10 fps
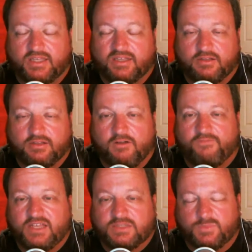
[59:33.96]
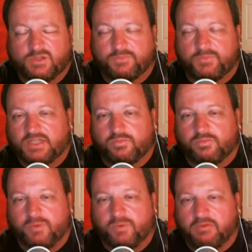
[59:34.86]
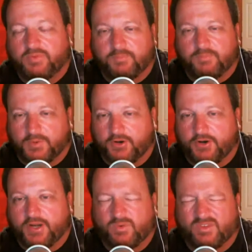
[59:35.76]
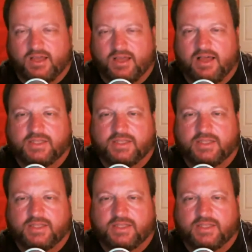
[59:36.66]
our Facebook page will probably be burning with comments.